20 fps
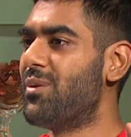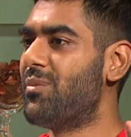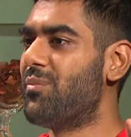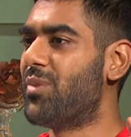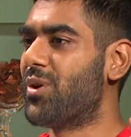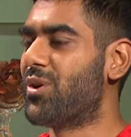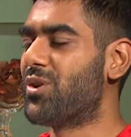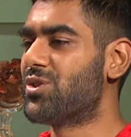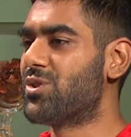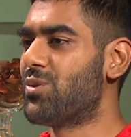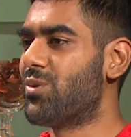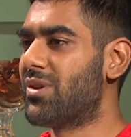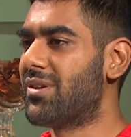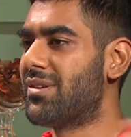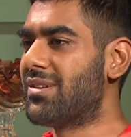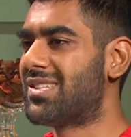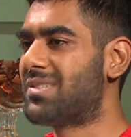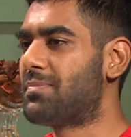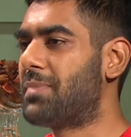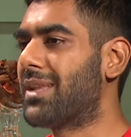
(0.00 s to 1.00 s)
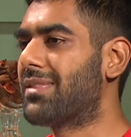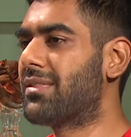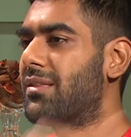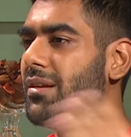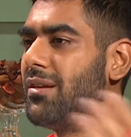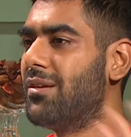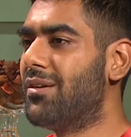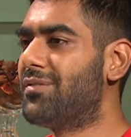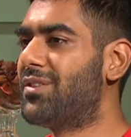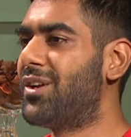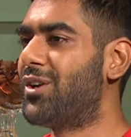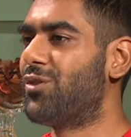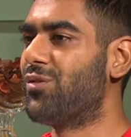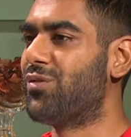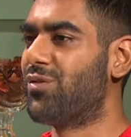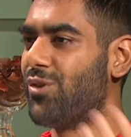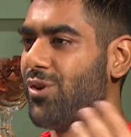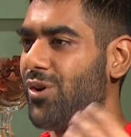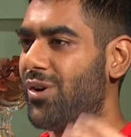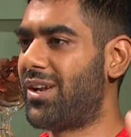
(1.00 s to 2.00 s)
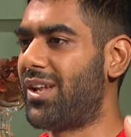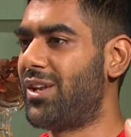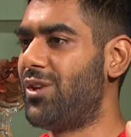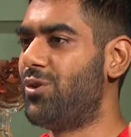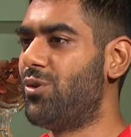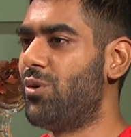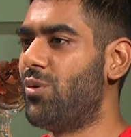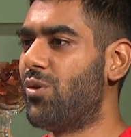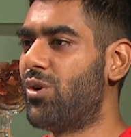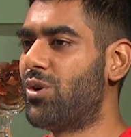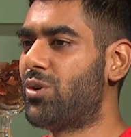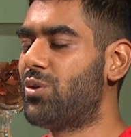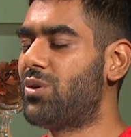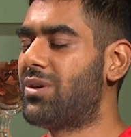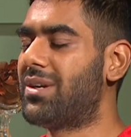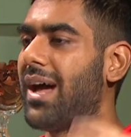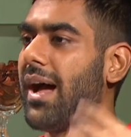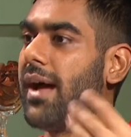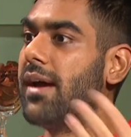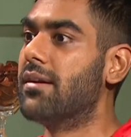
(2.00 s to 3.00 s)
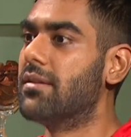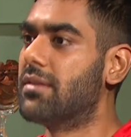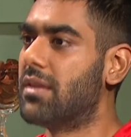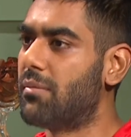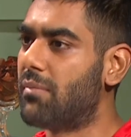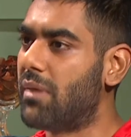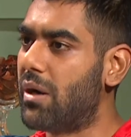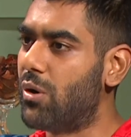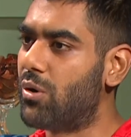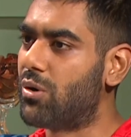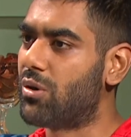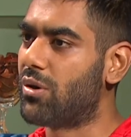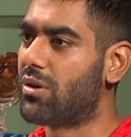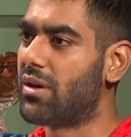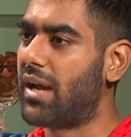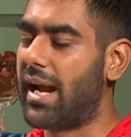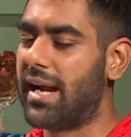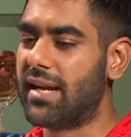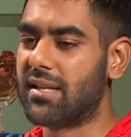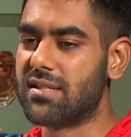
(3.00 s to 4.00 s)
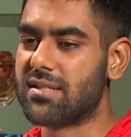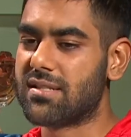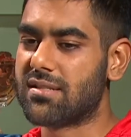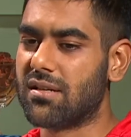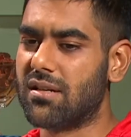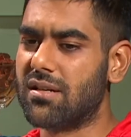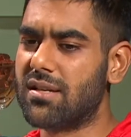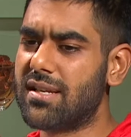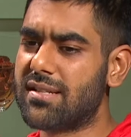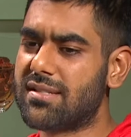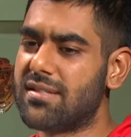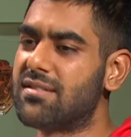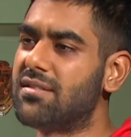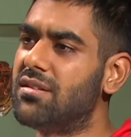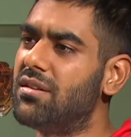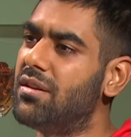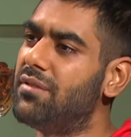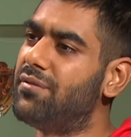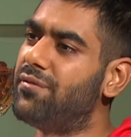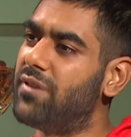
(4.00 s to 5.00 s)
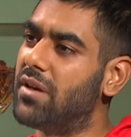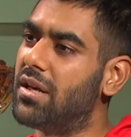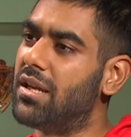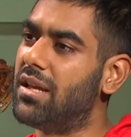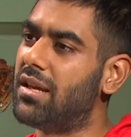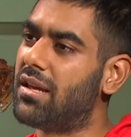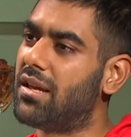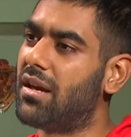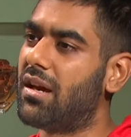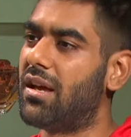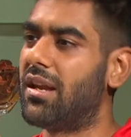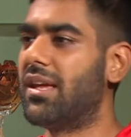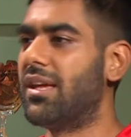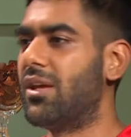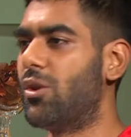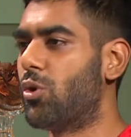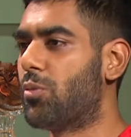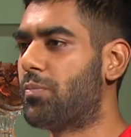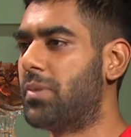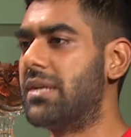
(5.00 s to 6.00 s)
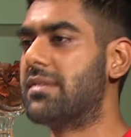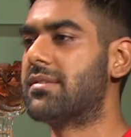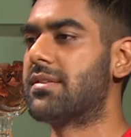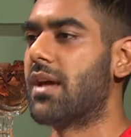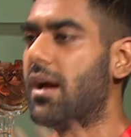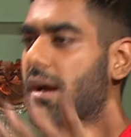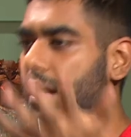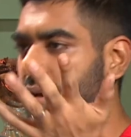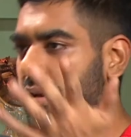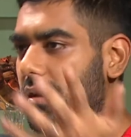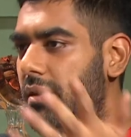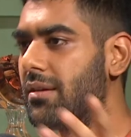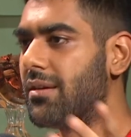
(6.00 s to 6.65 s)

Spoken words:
Because you want to respect the love that you've got and you don't want to tire them out or add this unnecessary fatigue. Arey, ye log phir se aa gaye.